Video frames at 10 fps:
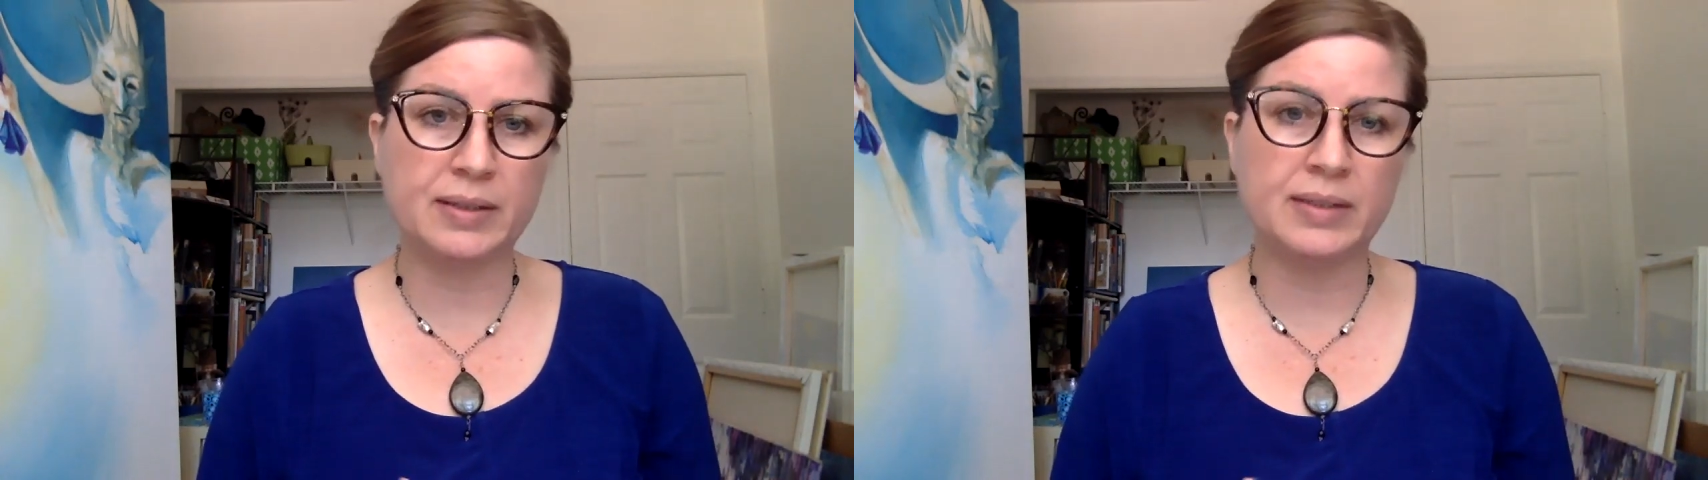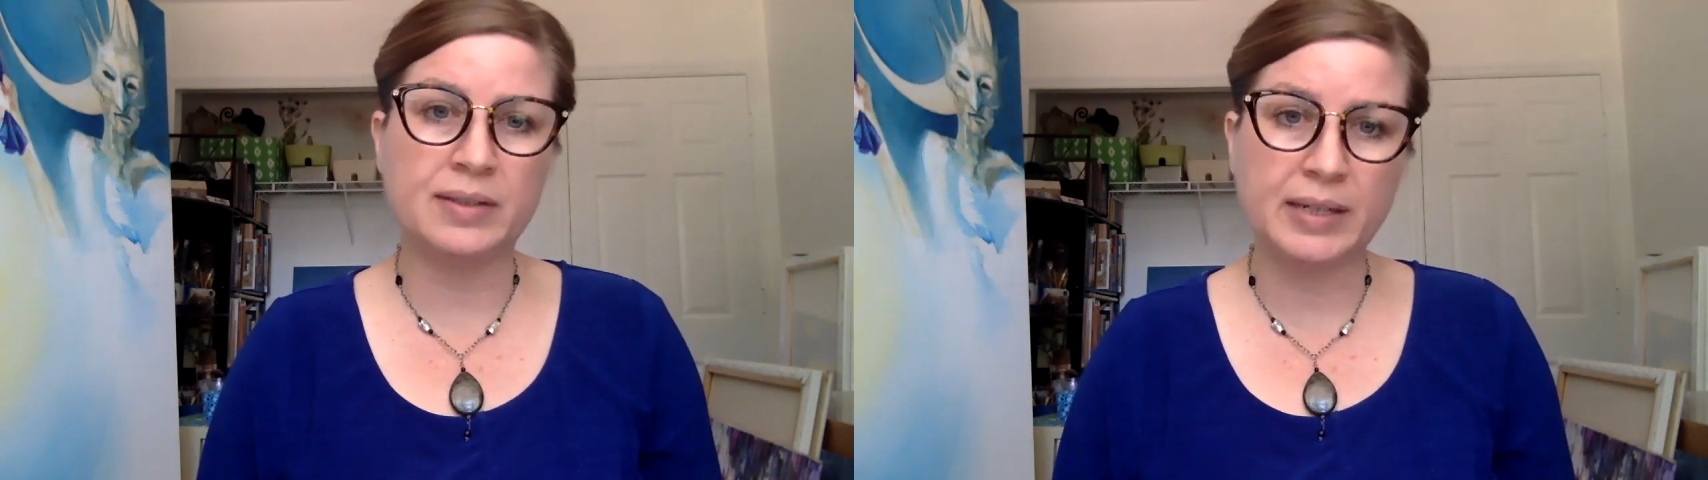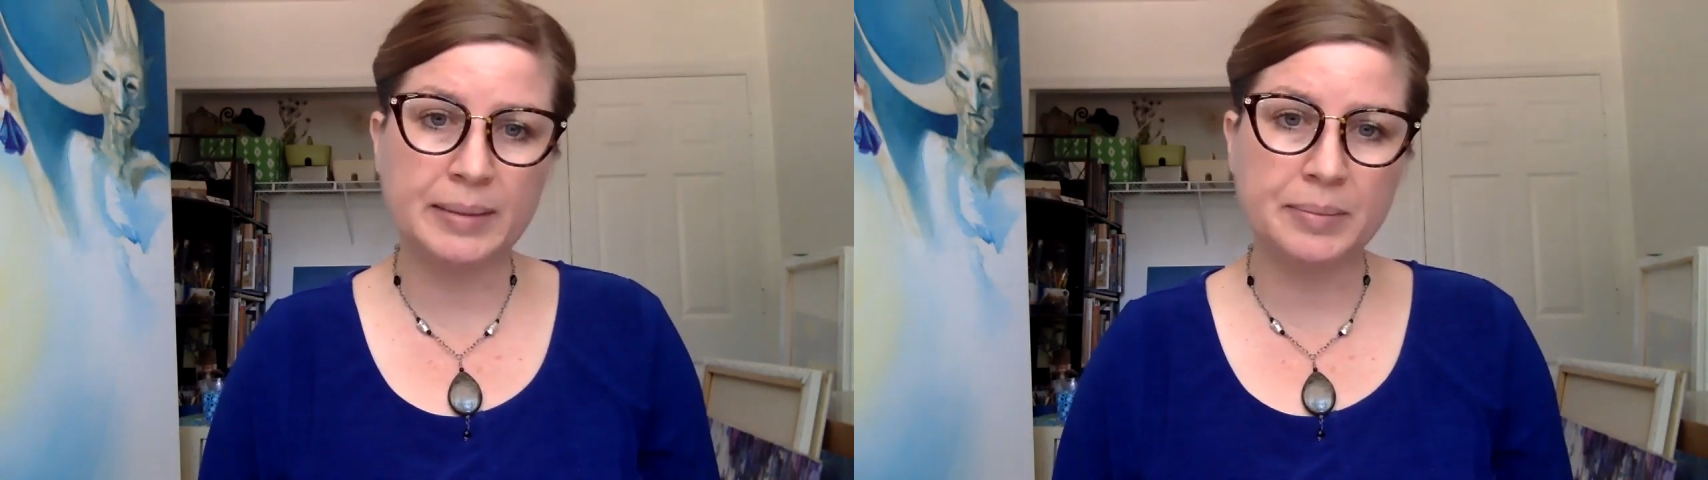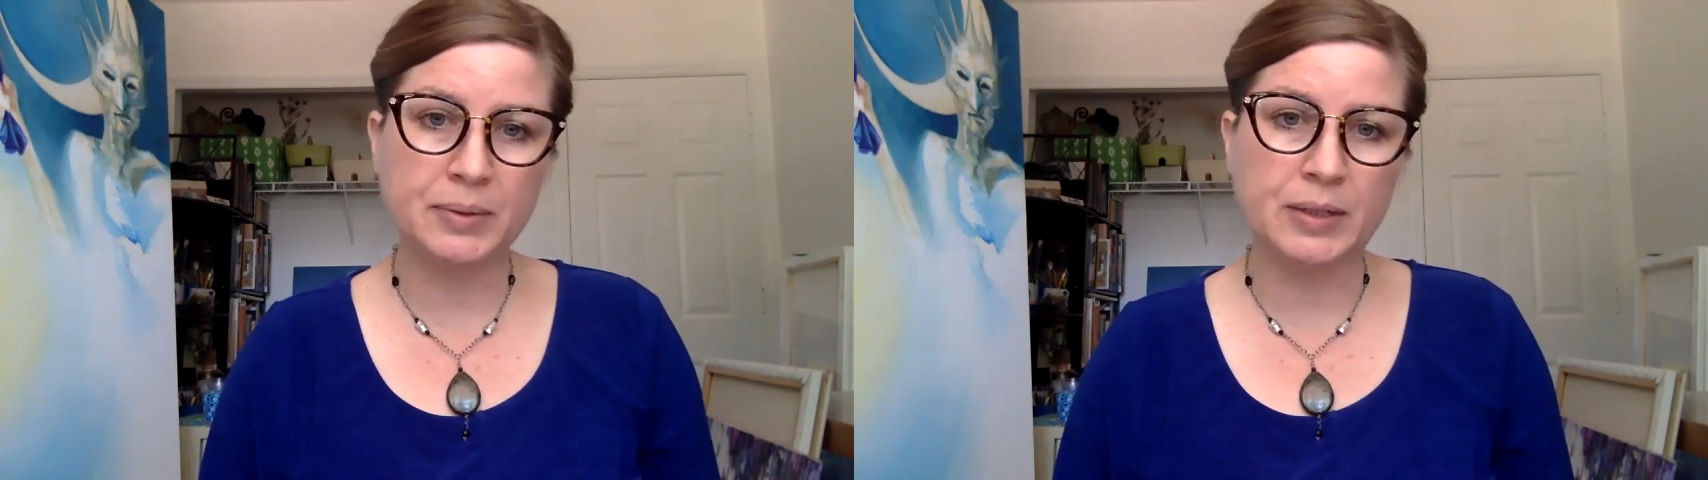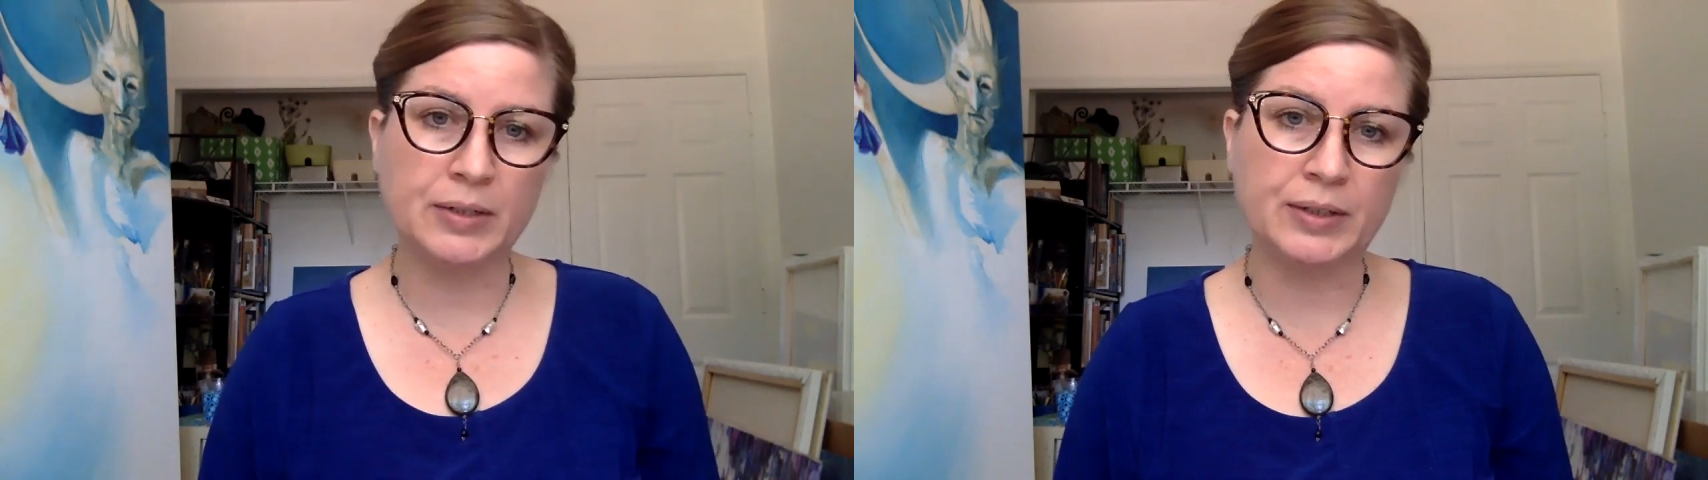is
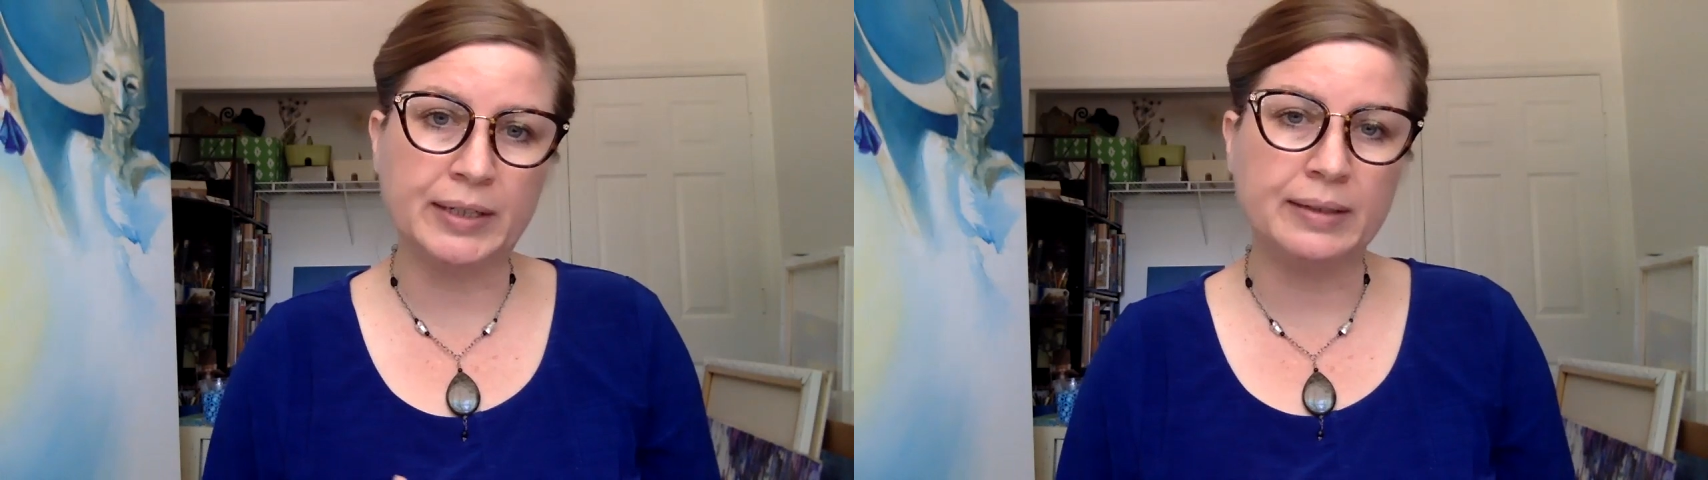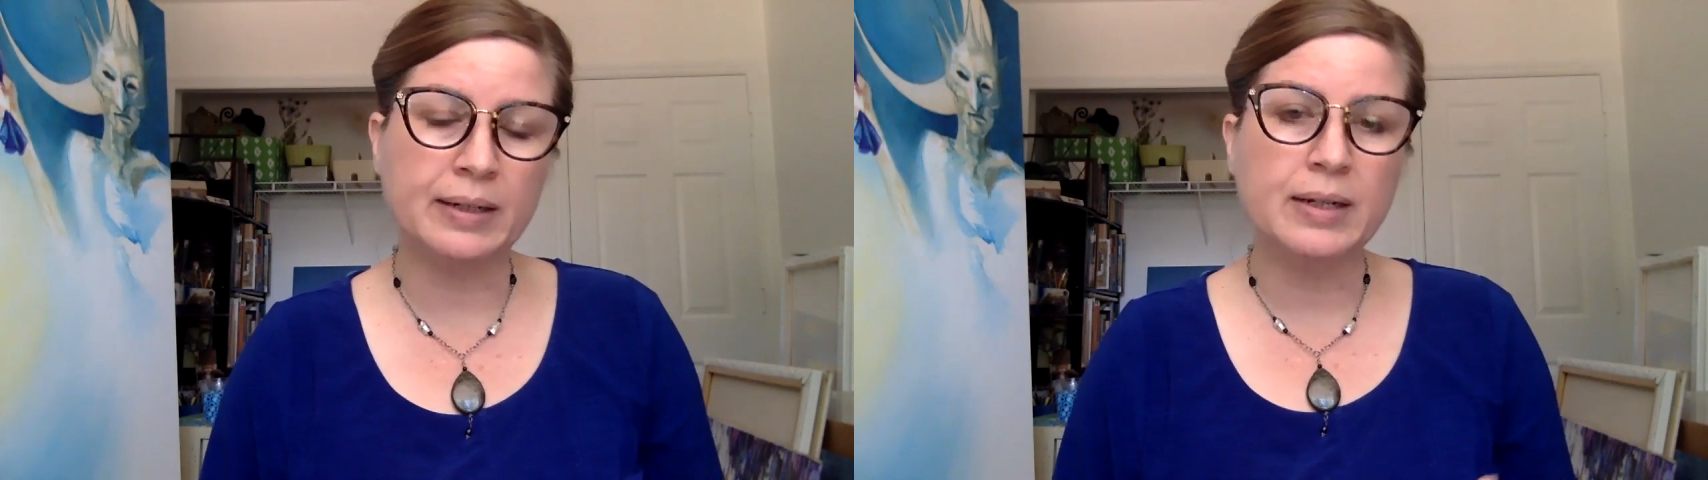temporary,